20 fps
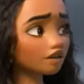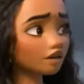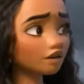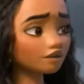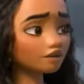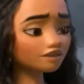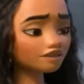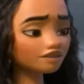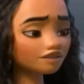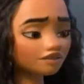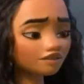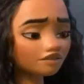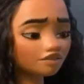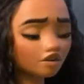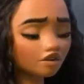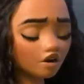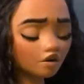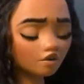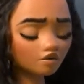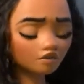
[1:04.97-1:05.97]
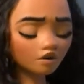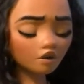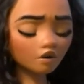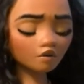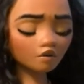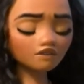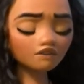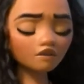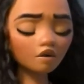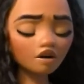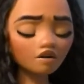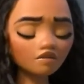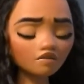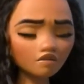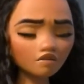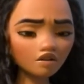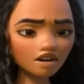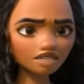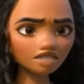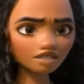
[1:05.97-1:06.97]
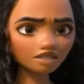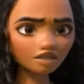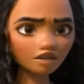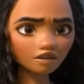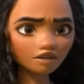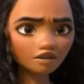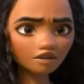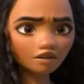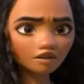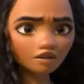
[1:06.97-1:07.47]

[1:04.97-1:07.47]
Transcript: ocean chose you for a reason.